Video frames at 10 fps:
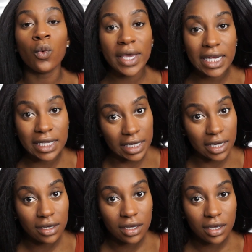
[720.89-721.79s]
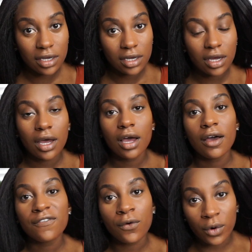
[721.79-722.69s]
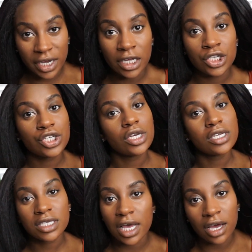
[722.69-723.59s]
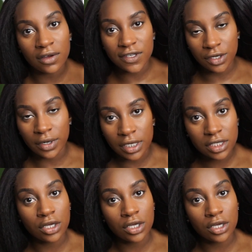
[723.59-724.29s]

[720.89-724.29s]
weekly for each set of students.